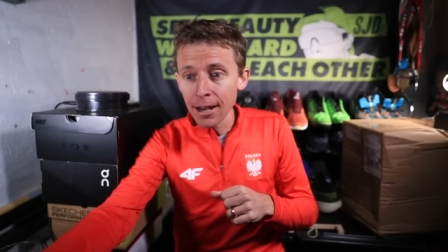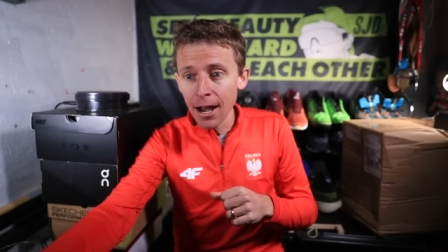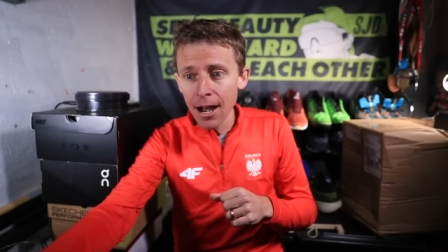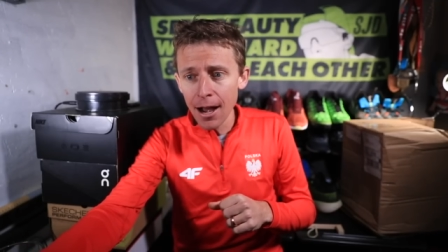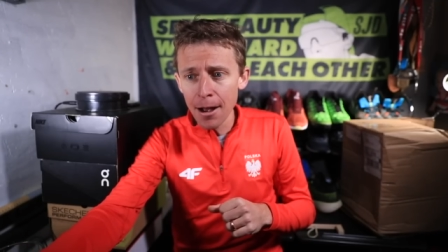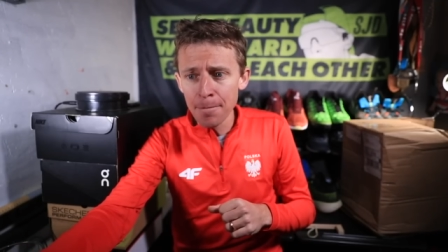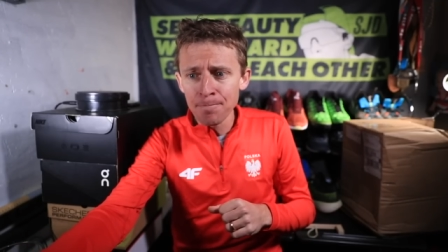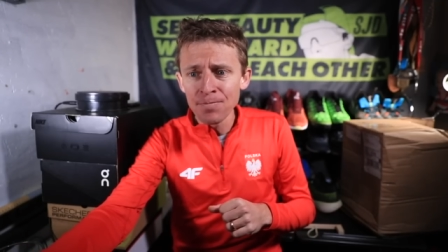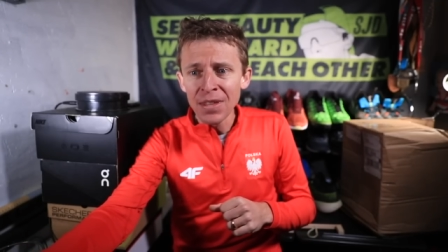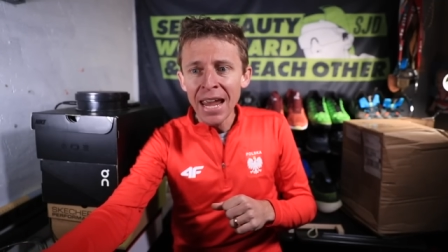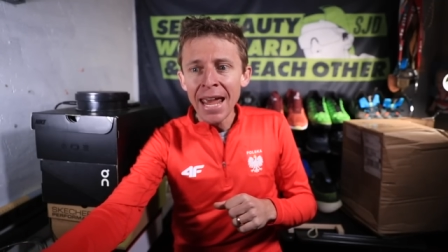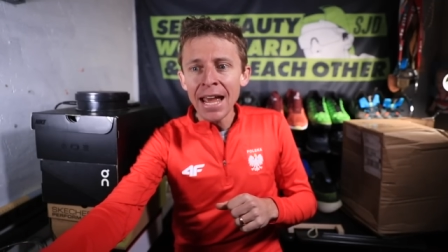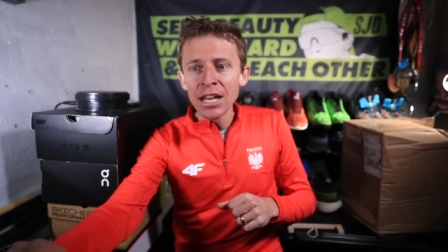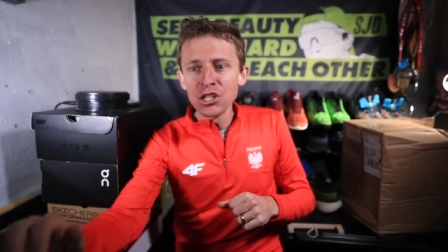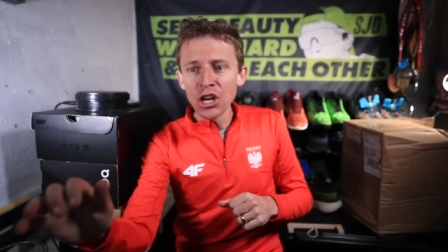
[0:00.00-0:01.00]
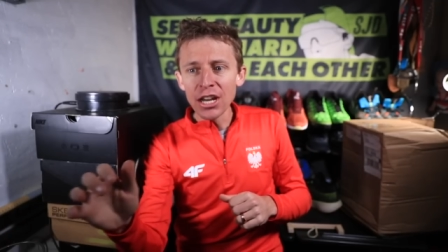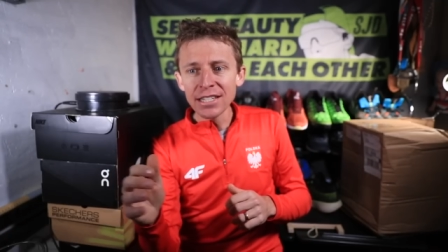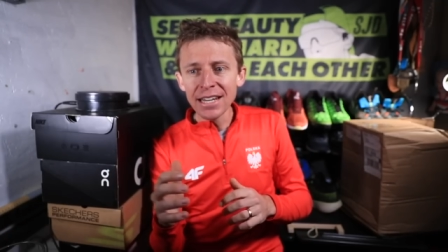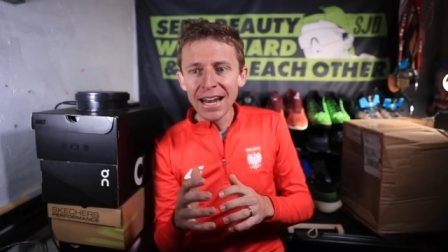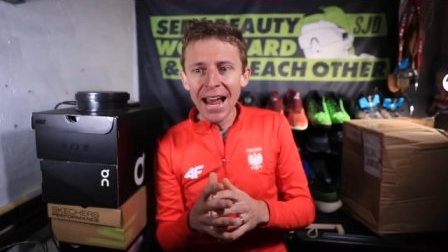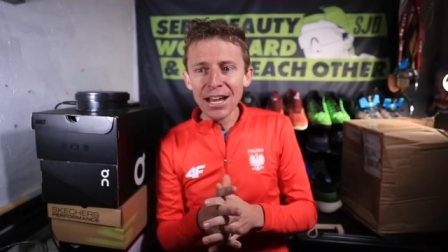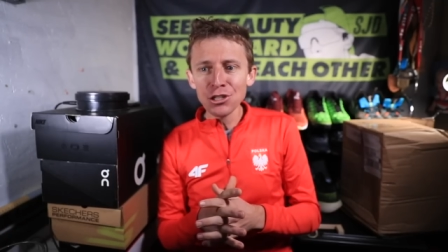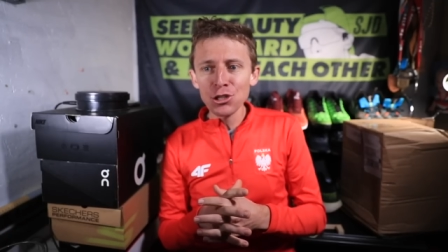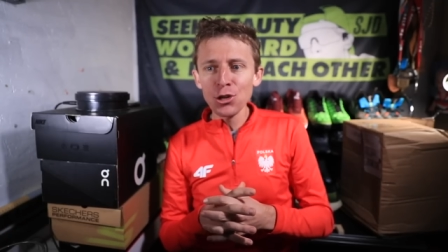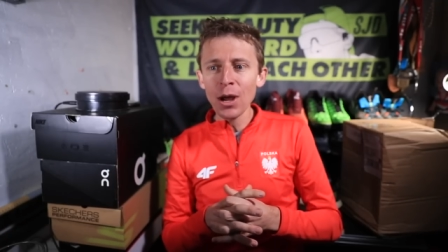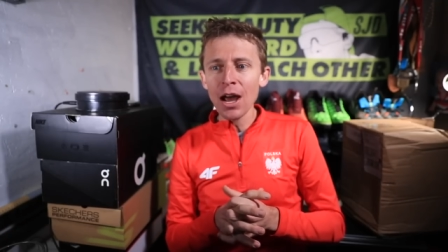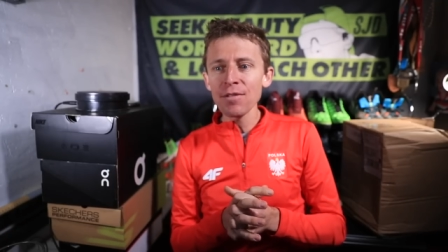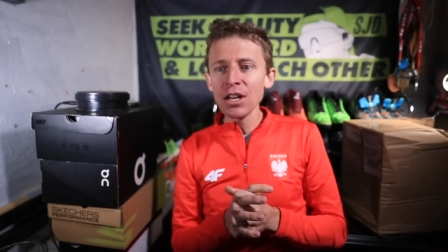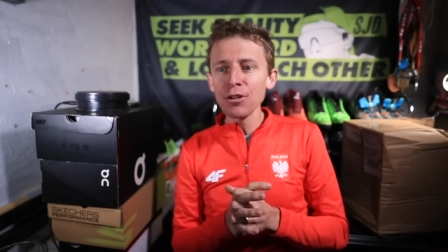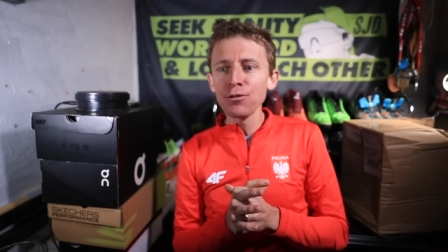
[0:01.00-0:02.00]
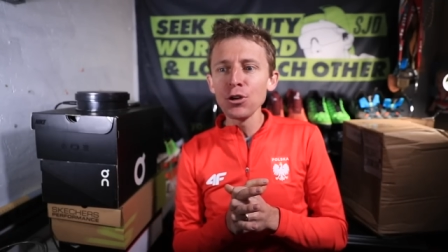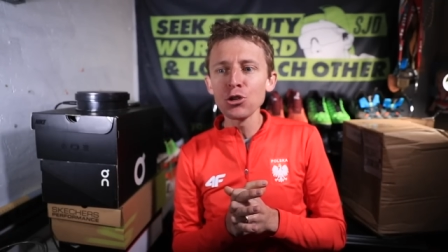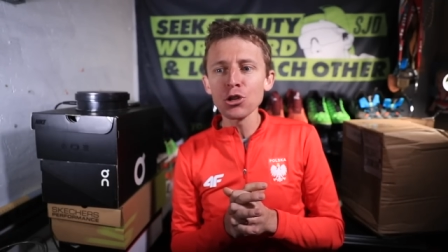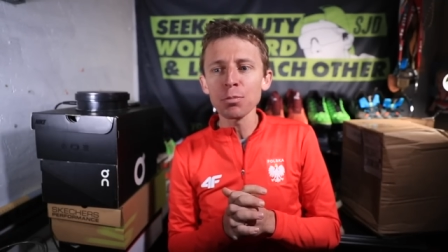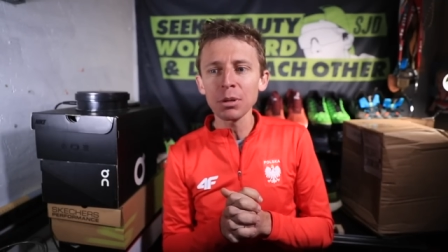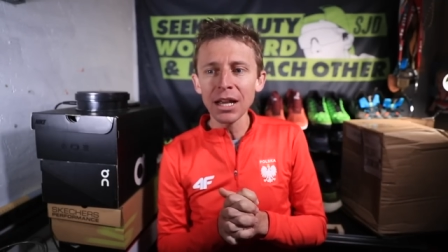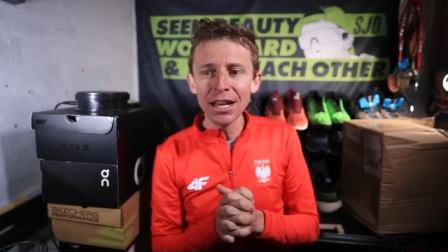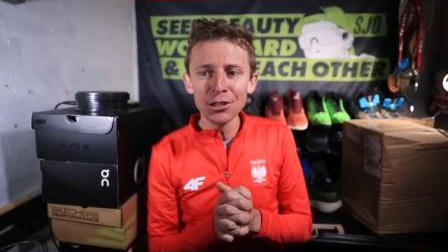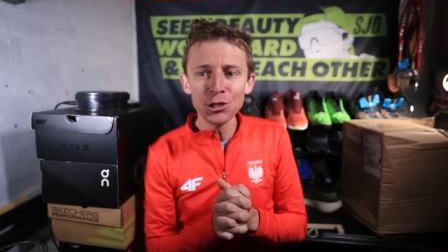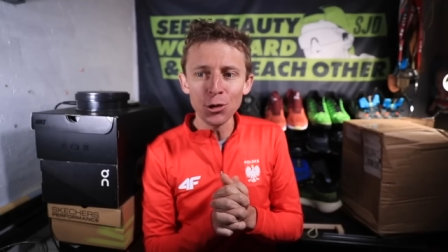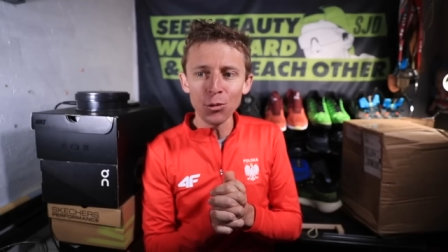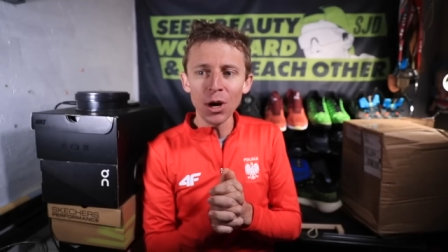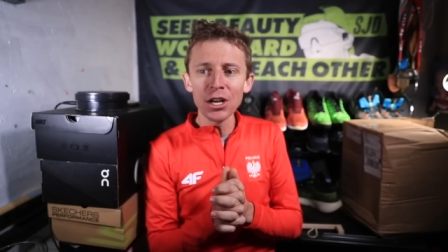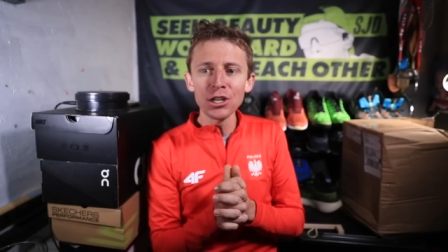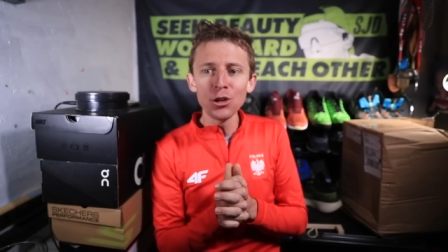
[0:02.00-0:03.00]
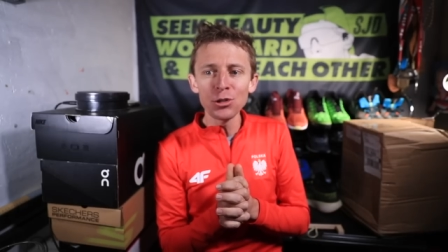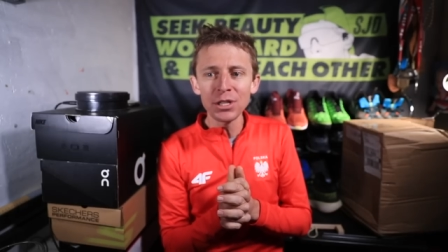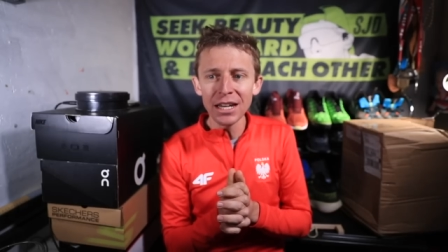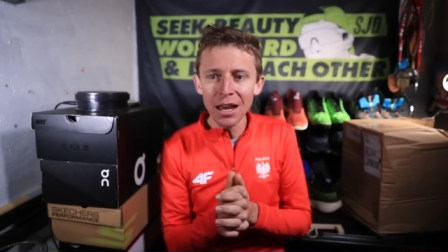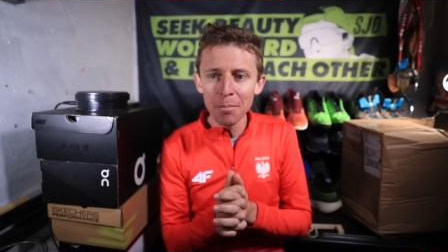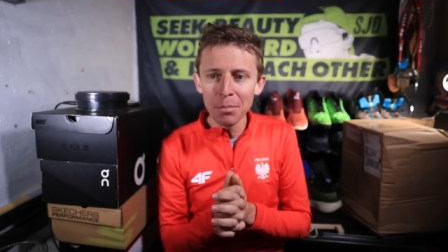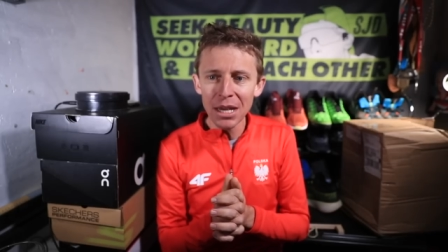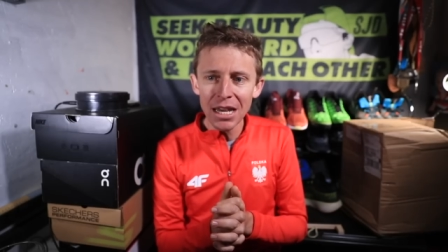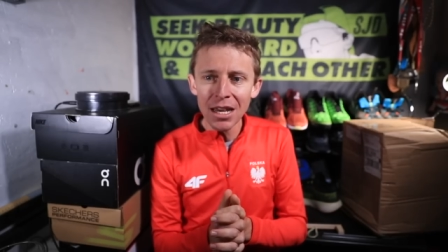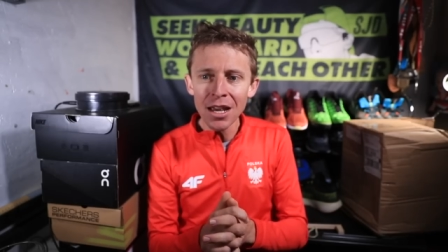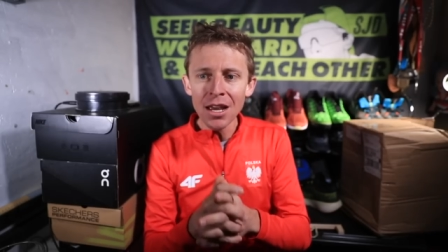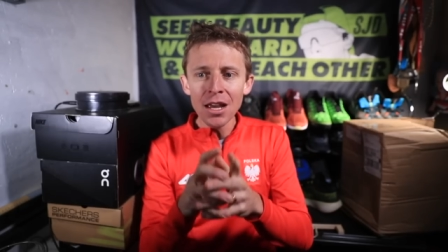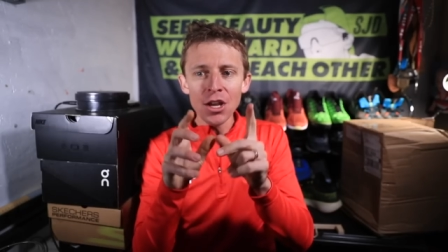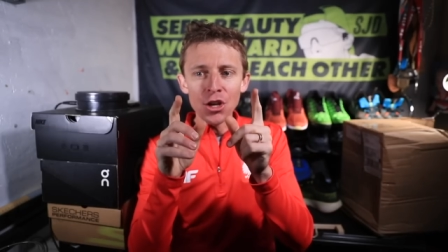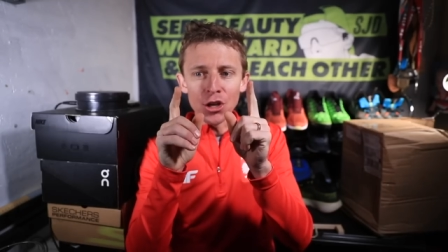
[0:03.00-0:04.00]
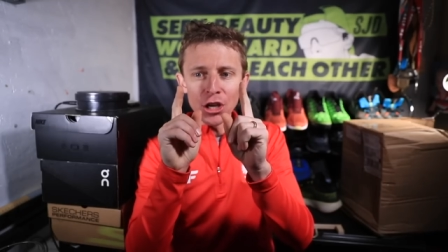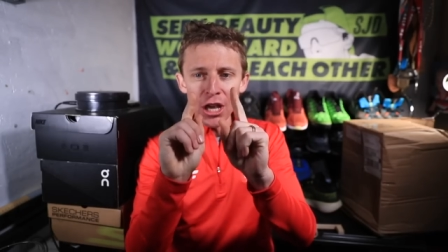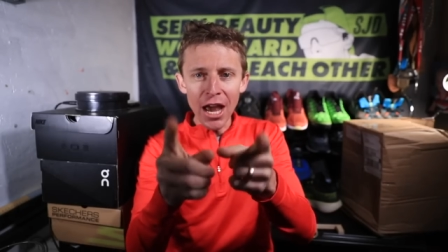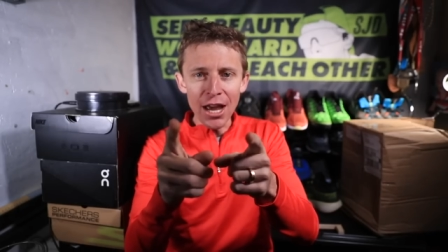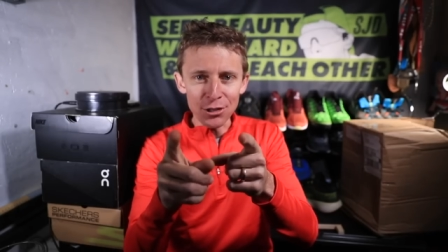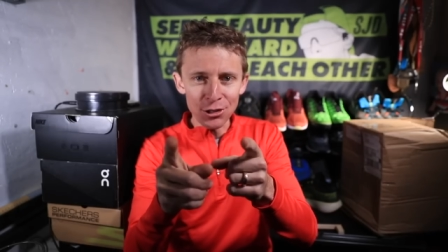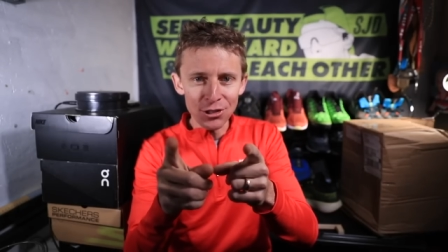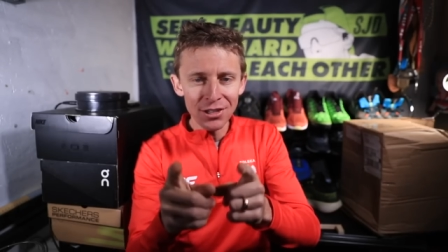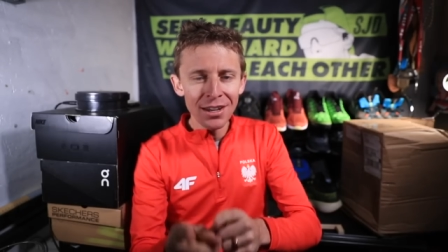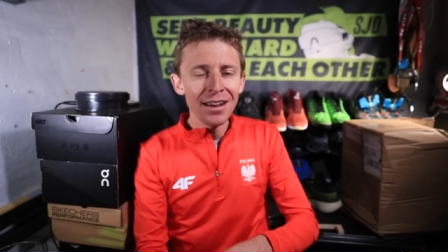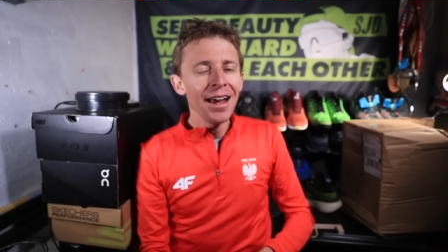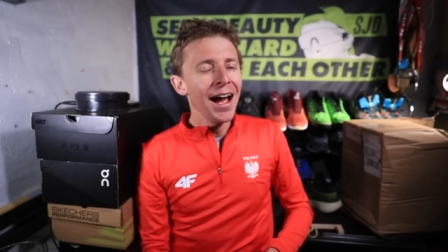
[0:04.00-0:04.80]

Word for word: Um, Jason asked, do you have any future plans to run U T M B? Yes.